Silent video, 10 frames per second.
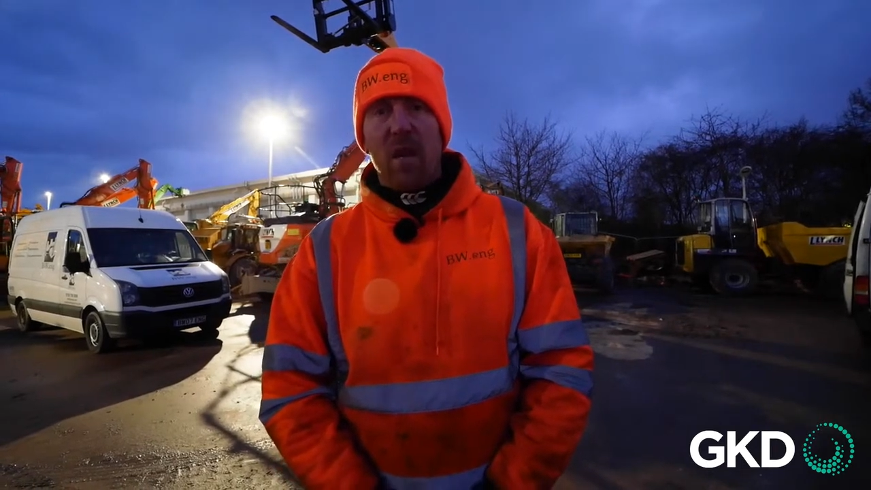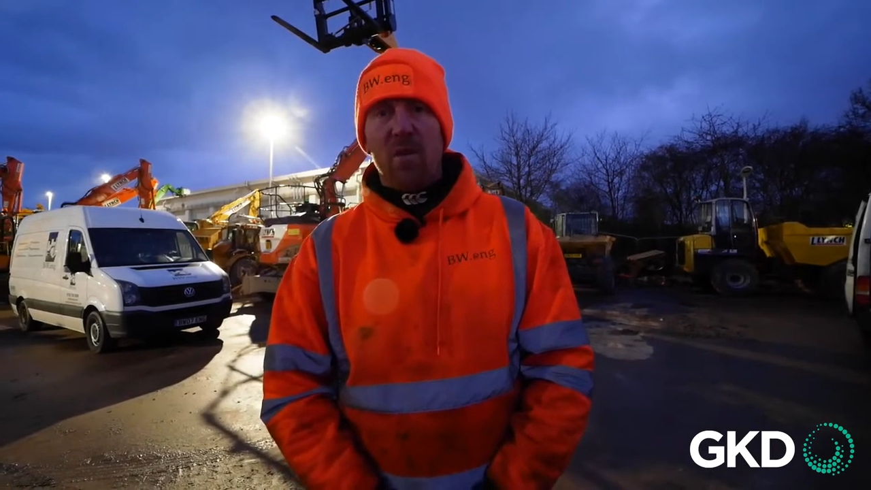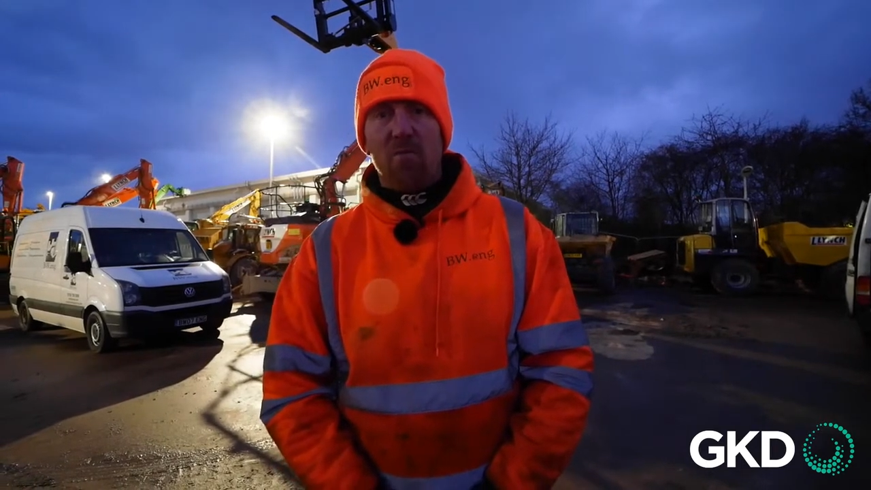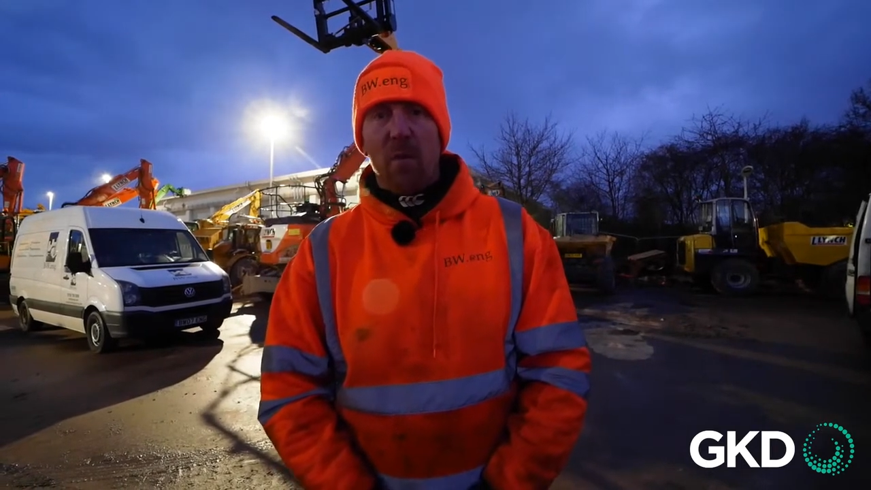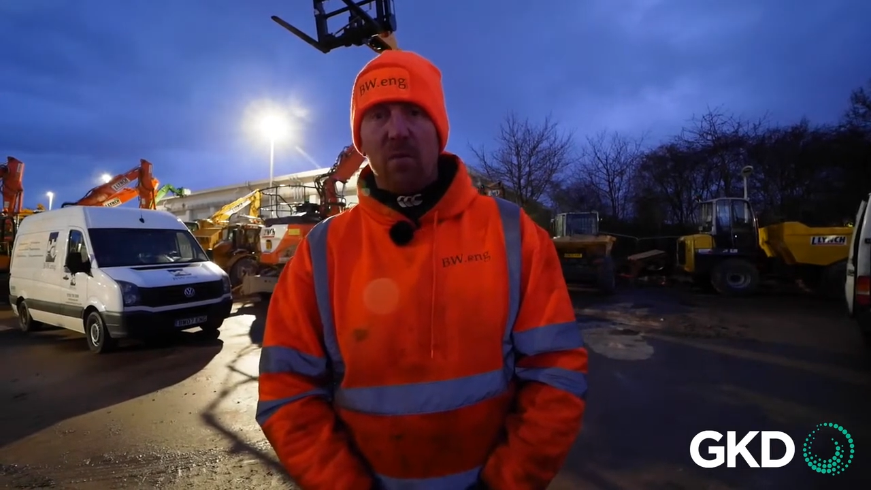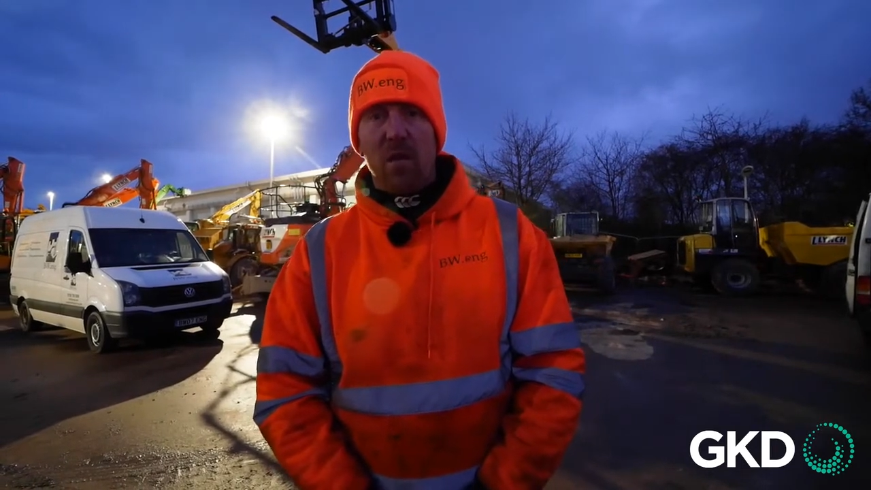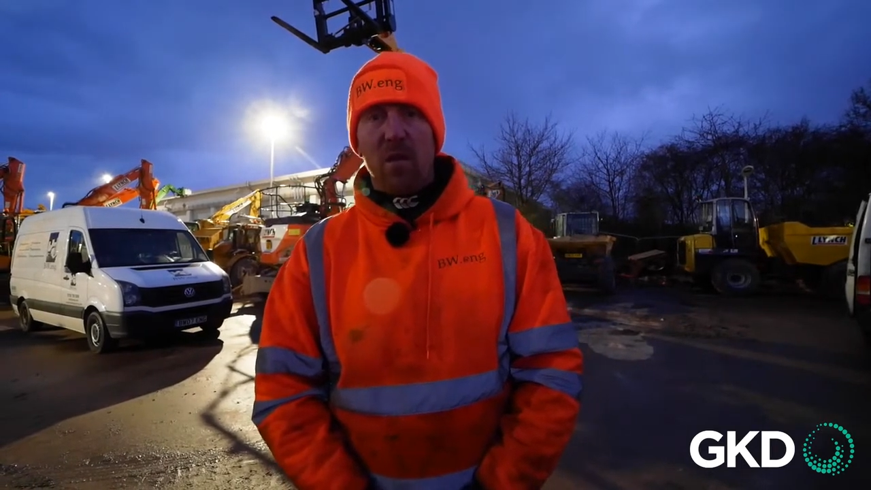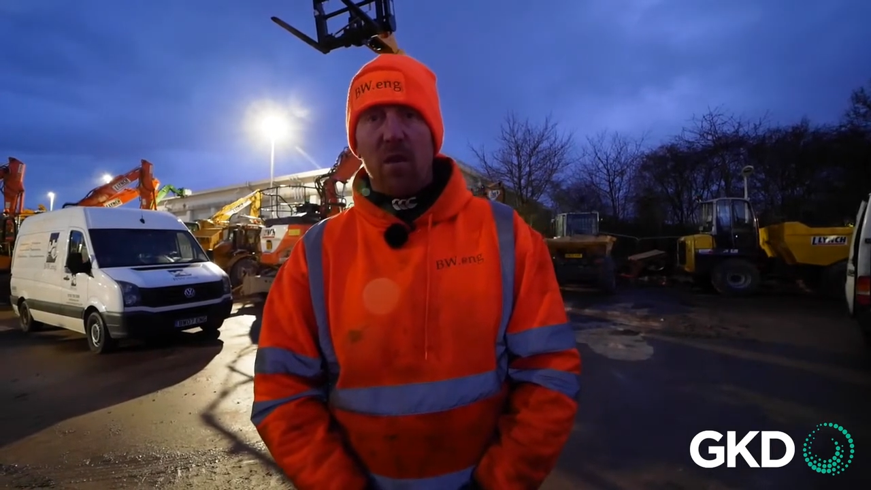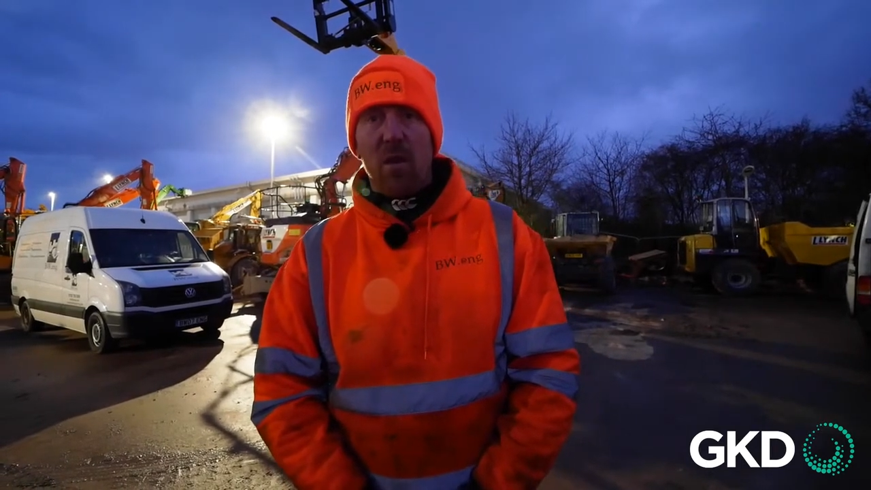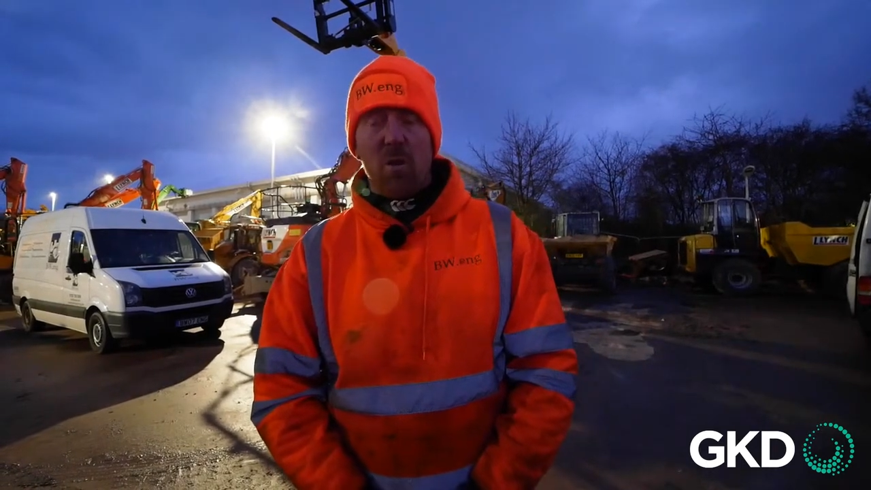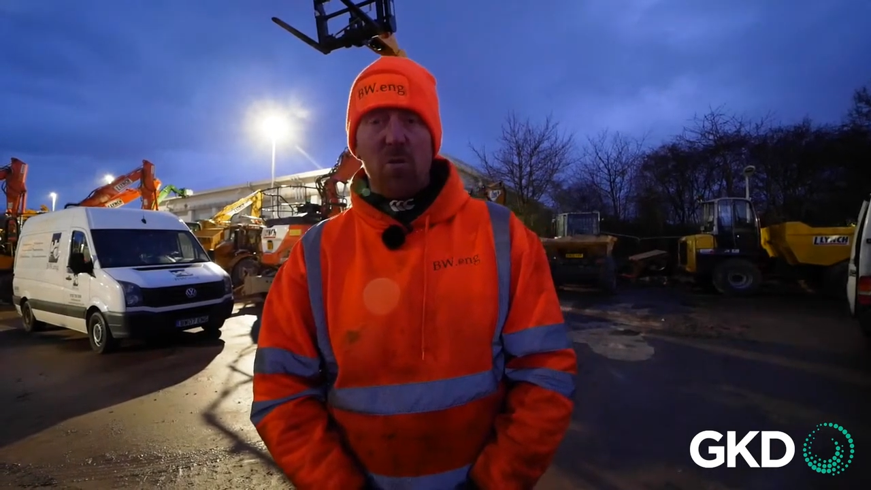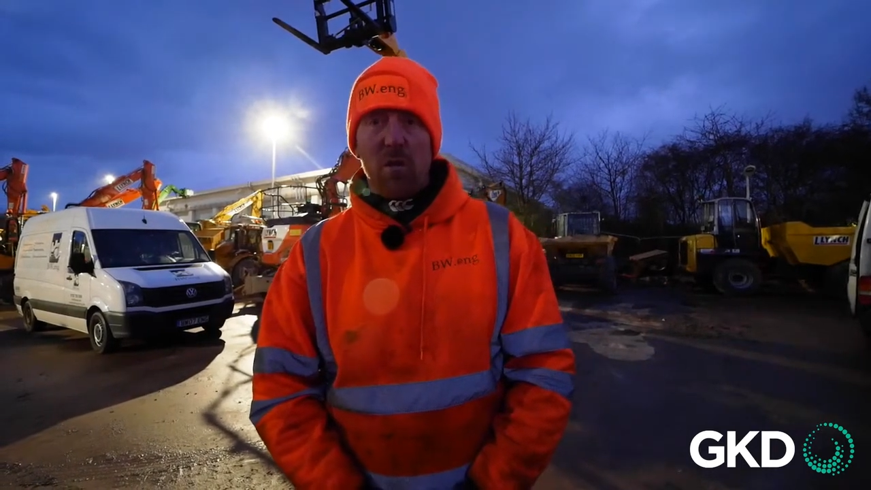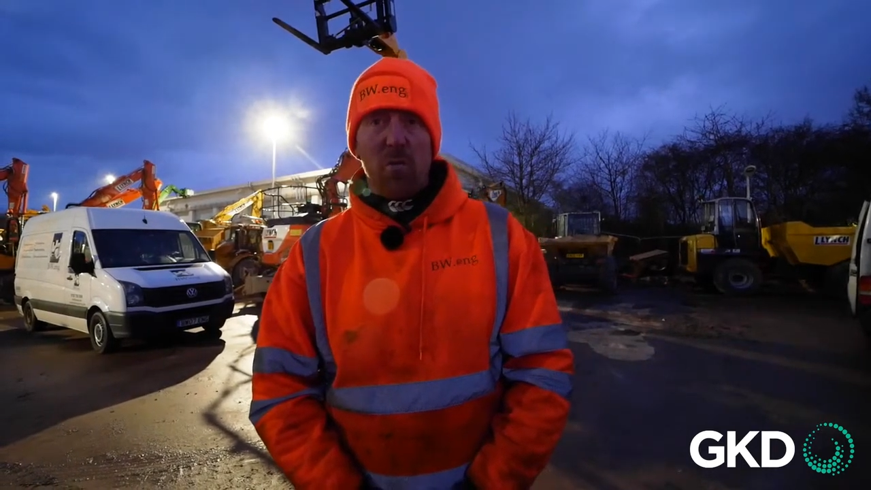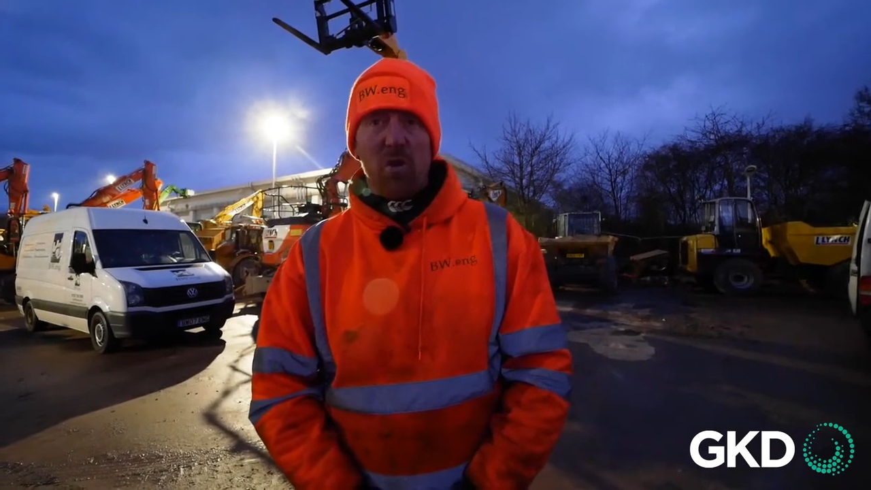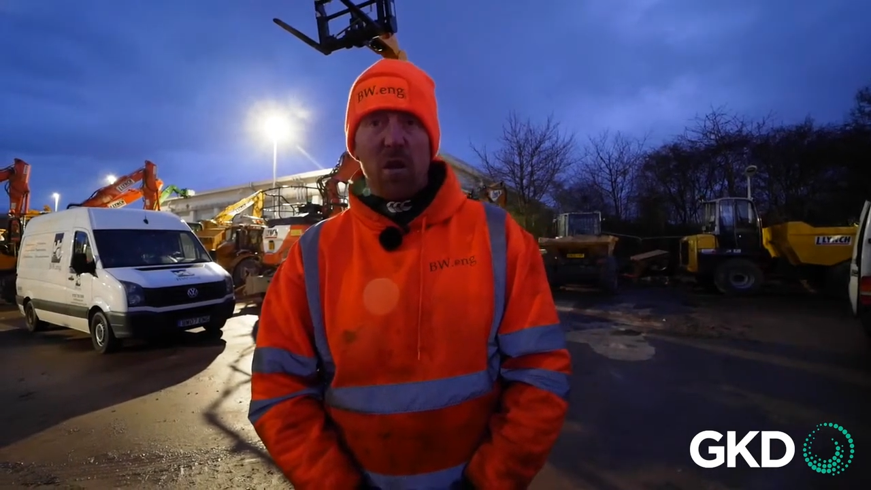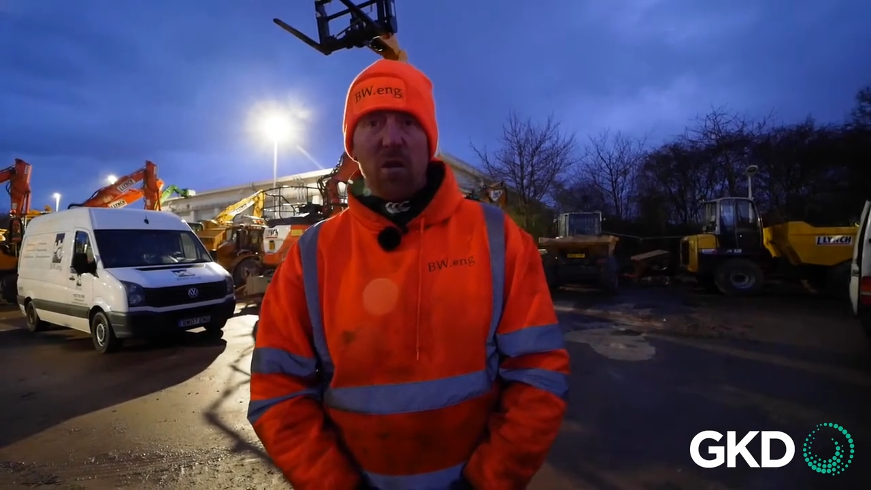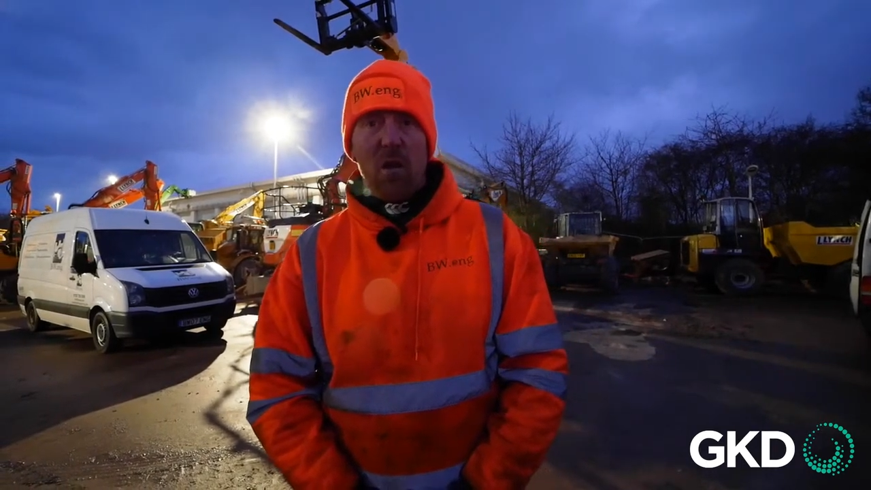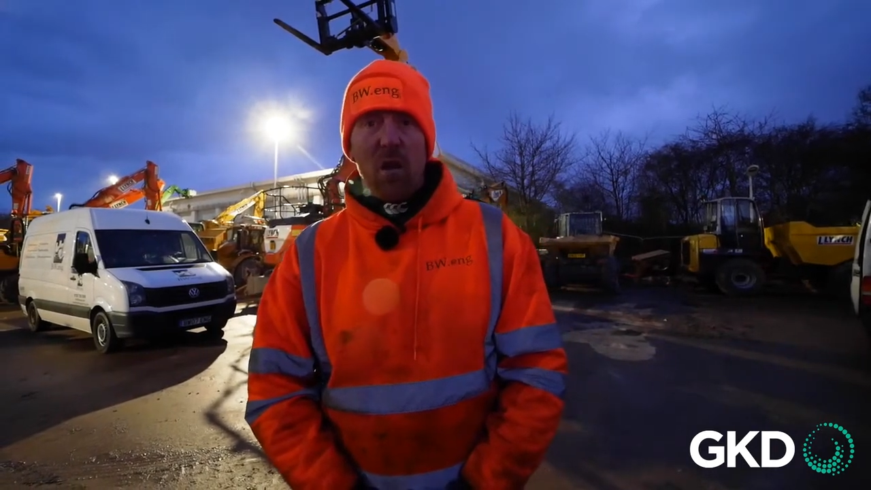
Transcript: interrupting the use of the machine.